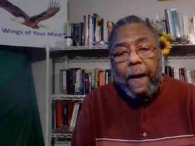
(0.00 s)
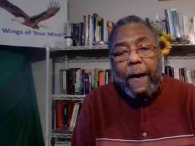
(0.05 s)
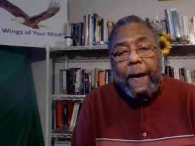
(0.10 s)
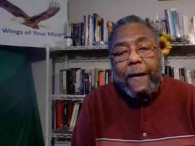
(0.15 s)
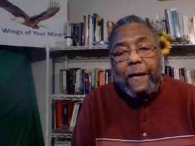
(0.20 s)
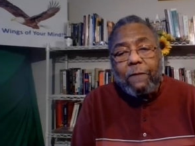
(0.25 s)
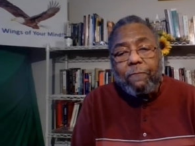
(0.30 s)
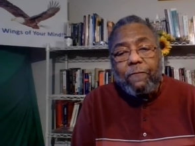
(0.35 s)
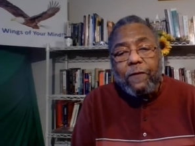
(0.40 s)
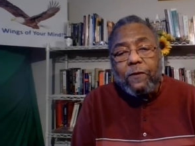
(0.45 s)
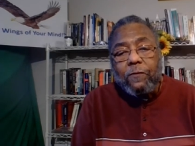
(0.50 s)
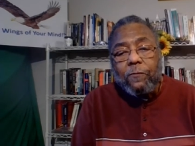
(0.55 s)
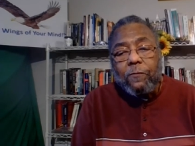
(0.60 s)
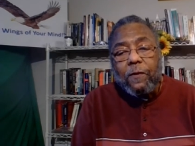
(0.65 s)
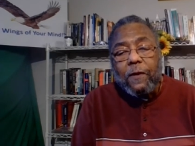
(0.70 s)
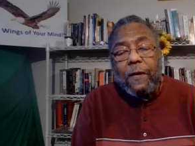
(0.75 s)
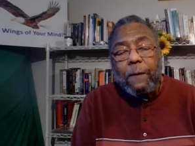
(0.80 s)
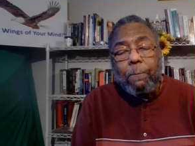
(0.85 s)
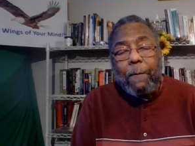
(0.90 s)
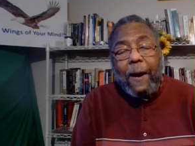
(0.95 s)
and
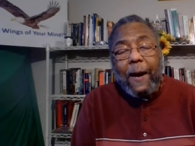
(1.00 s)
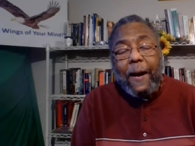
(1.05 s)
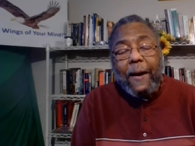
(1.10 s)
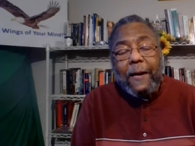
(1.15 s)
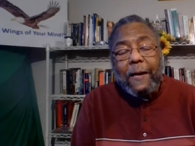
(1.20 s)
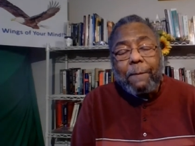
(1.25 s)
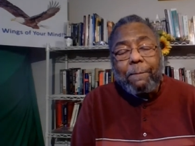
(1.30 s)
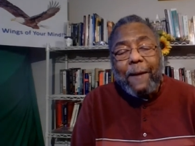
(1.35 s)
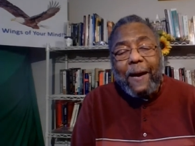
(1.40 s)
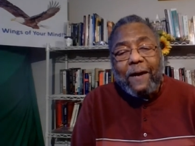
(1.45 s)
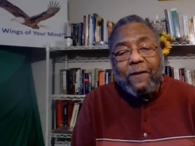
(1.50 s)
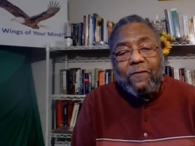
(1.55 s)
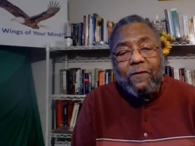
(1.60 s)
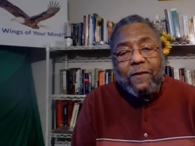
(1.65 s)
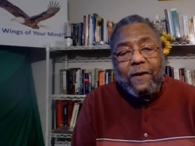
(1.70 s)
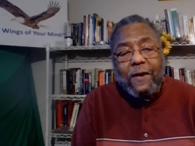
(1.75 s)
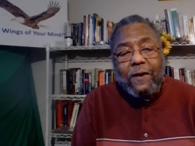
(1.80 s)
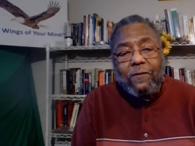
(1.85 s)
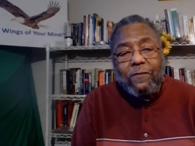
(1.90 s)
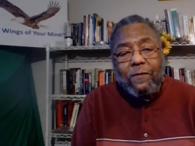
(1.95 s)
eventually my
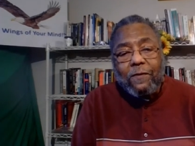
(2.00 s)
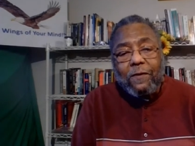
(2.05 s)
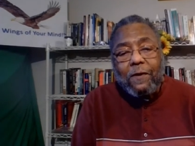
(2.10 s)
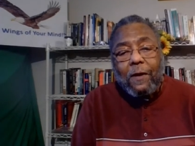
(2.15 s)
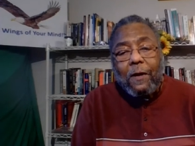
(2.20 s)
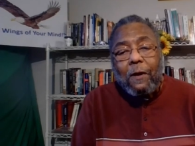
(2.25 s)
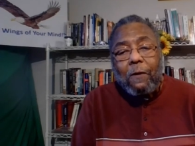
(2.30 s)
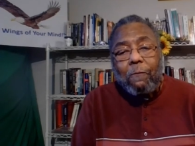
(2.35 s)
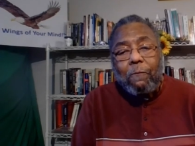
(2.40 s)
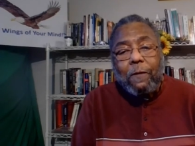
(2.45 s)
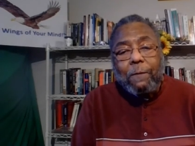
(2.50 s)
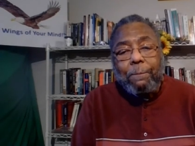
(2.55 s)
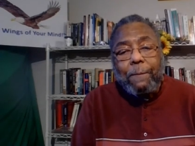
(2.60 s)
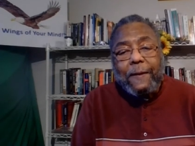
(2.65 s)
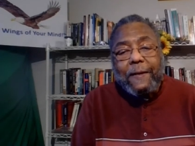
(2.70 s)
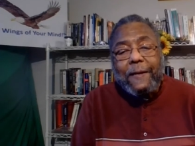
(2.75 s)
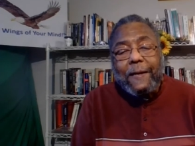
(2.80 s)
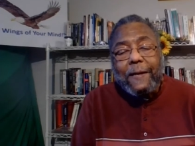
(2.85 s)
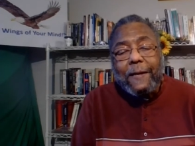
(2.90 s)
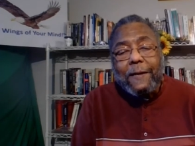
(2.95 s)
imagination would
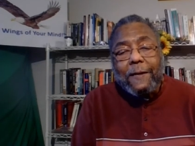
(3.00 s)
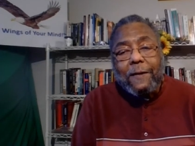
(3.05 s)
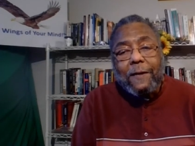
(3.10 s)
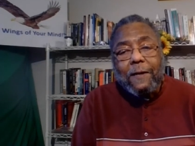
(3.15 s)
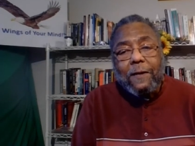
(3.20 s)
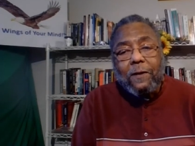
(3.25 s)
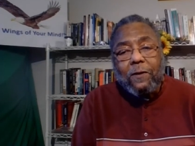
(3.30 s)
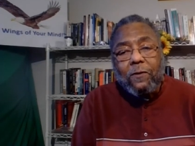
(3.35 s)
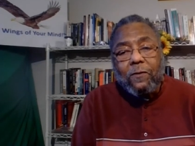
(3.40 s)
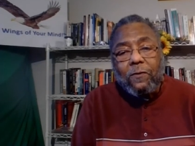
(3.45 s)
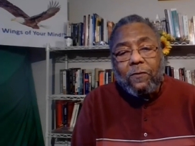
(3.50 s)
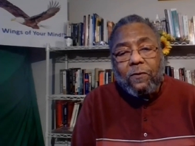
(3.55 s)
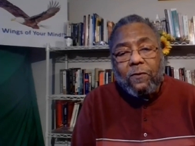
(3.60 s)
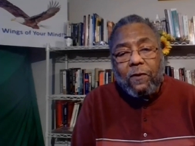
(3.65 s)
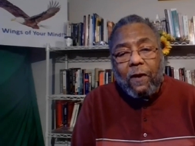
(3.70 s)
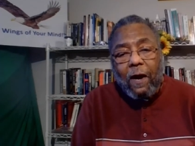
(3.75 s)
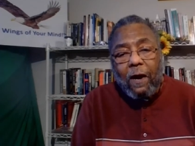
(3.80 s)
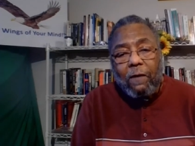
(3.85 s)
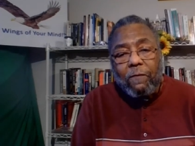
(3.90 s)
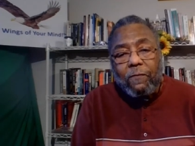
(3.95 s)
begin to
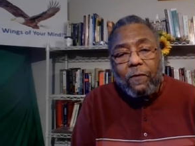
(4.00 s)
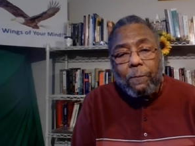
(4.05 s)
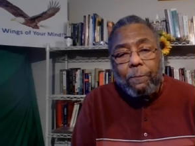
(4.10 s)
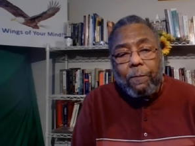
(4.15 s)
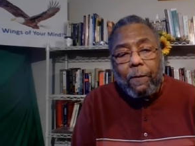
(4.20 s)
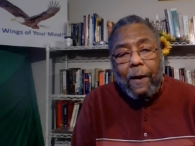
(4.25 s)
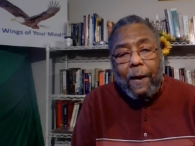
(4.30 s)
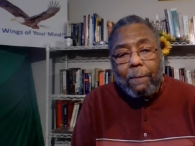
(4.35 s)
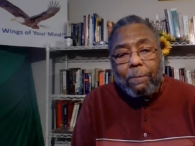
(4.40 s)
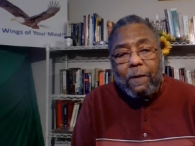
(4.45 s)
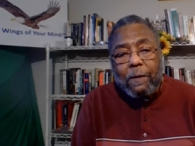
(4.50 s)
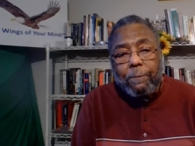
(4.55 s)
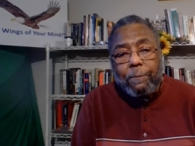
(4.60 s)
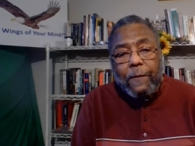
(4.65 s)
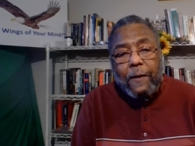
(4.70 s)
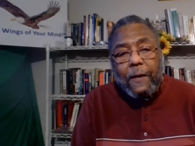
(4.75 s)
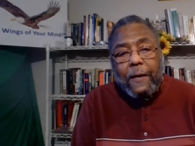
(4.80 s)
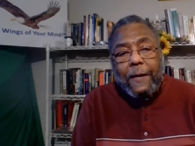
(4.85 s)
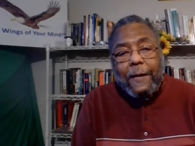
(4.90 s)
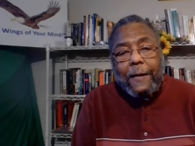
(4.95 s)
solve the problem.
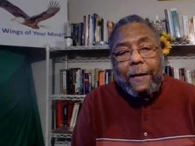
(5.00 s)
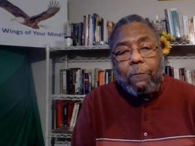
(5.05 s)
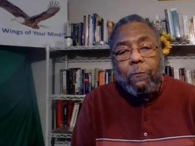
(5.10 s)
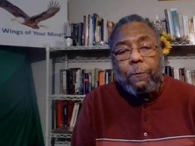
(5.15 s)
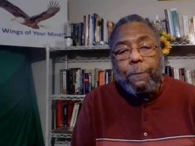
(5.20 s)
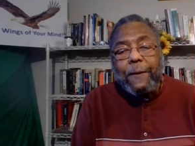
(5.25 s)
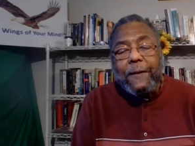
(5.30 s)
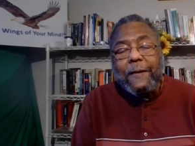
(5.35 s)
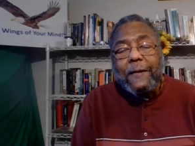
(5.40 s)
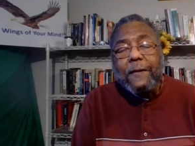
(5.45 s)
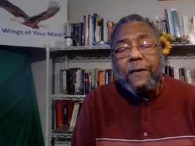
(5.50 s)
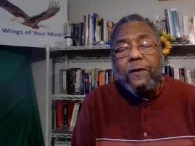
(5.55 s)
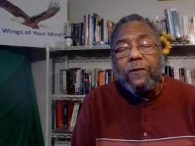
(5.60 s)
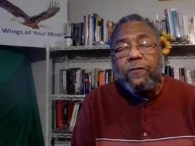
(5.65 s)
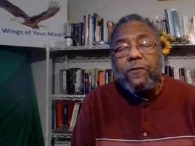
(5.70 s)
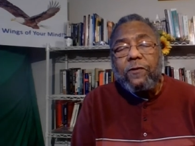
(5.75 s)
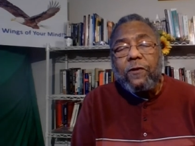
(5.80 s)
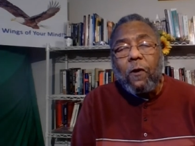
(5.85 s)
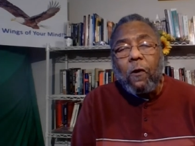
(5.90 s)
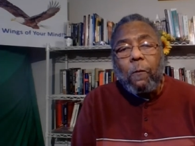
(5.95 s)
It would begin to
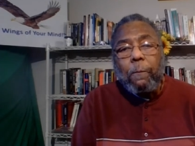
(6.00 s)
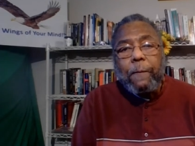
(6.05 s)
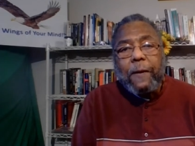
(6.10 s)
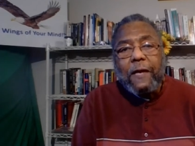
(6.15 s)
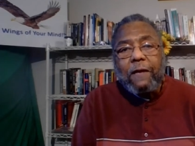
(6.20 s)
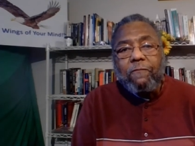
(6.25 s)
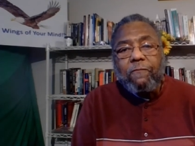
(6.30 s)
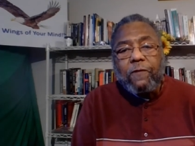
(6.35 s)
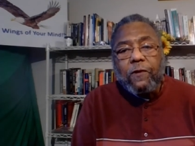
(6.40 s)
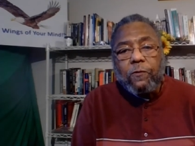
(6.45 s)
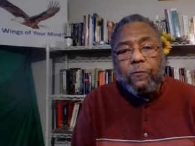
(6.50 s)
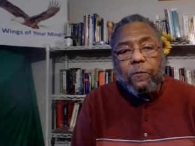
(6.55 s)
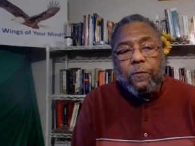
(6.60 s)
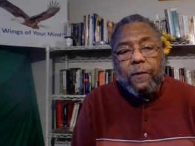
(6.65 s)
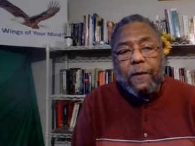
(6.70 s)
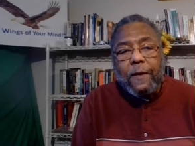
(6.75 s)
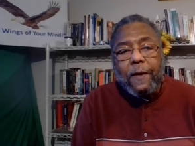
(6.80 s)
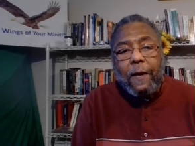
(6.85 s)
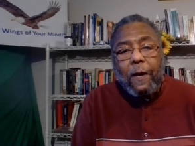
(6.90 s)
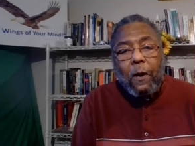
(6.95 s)
show me
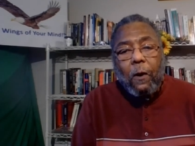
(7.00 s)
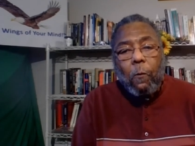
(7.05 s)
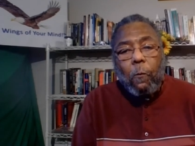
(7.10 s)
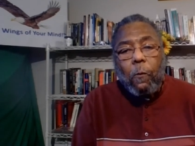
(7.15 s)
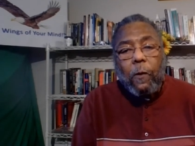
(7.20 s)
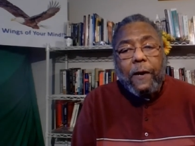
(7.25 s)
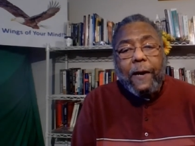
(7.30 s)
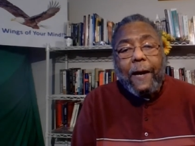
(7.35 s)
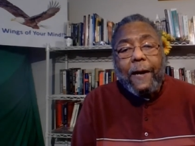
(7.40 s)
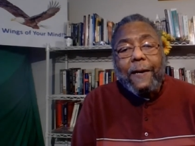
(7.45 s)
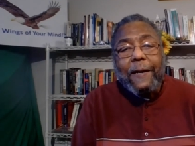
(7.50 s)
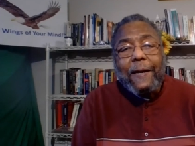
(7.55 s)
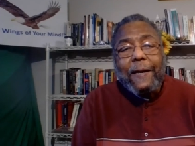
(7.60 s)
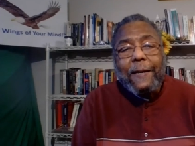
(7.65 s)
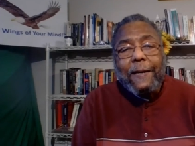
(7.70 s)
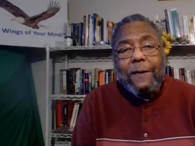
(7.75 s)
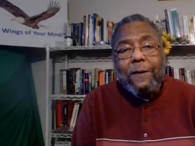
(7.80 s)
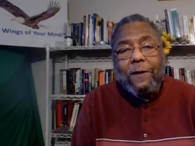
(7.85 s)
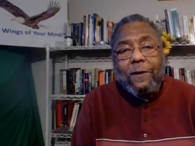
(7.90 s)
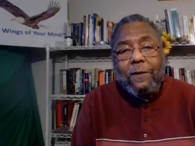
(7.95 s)
visually what I
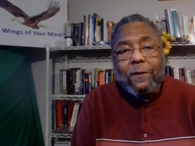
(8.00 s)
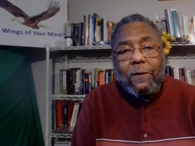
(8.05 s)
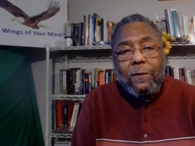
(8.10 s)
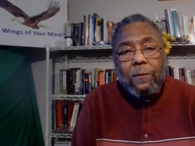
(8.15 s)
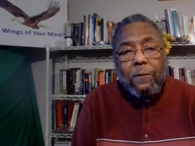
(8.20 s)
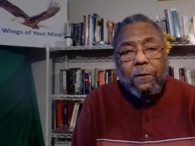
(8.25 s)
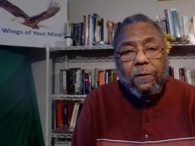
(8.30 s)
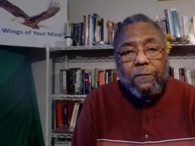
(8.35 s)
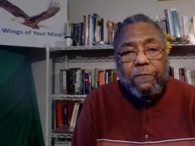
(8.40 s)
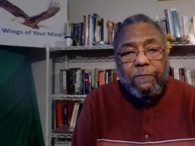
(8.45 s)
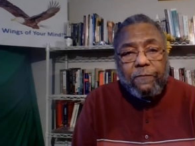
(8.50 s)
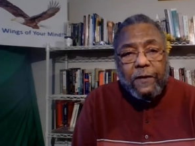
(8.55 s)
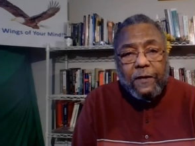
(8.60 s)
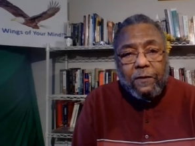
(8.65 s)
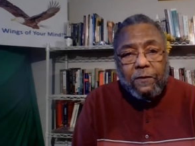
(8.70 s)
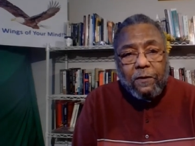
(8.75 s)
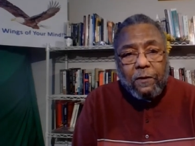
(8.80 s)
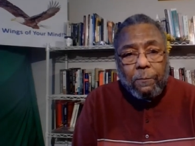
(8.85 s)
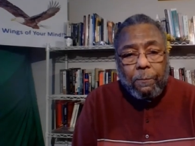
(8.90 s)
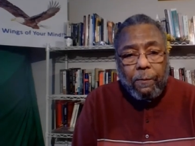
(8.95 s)
needed to do to
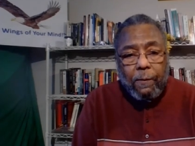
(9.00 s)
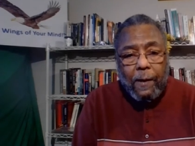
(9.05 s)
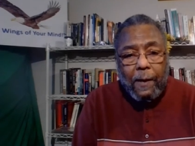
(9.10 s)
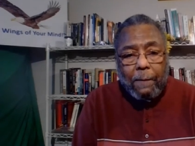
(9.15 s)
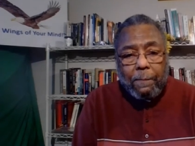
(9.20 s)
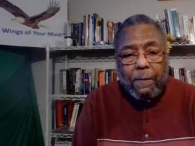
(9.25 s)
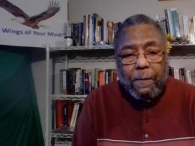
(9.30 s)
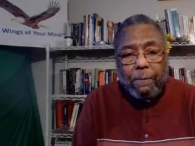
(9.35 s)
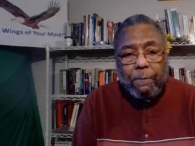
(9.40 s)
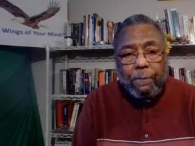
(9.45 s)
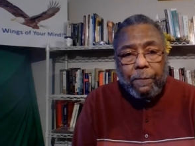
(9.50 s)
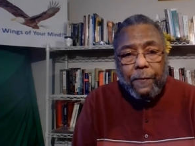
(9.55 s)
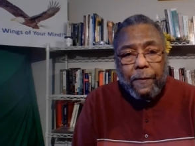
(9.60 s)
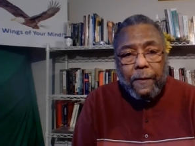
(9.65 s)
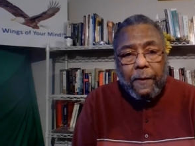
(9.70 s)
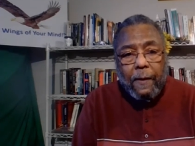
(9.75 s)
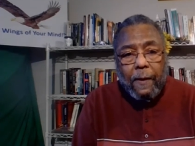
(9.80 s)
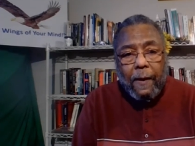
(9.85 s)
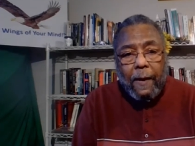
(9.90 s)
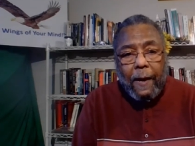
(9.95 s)
fix the problem,
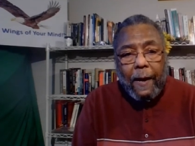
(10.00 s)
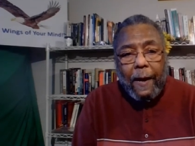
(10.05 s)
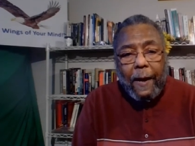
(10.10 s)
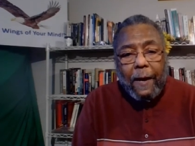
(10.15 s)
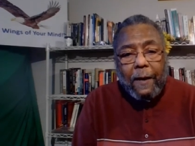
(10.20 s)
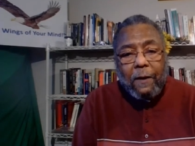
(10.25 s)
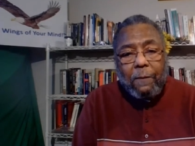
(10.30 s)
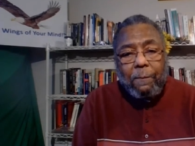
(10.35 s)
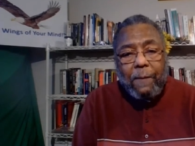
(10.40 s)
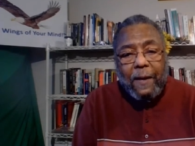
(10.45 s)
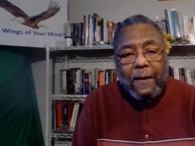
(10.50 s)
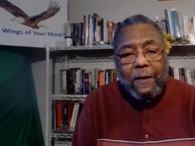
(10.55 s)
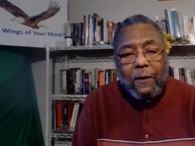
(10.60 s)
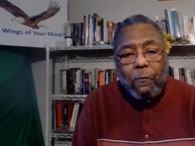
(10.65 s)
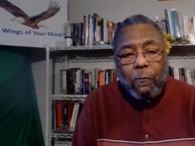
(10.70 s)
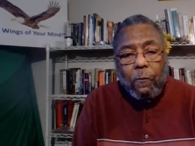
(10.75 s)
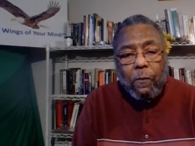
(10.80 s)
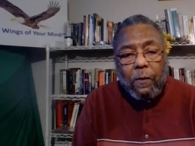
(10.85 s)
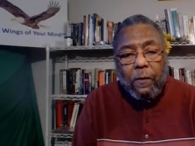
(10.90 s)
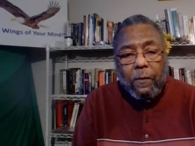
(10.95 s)
how to make
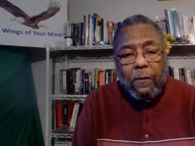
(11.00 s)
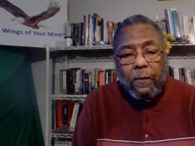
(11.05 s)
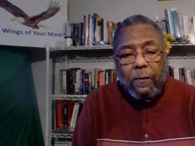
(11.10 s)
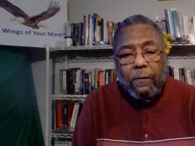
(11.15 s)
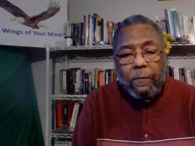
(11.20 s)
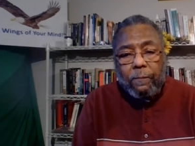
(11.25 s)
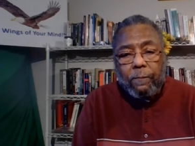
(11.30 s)
it work.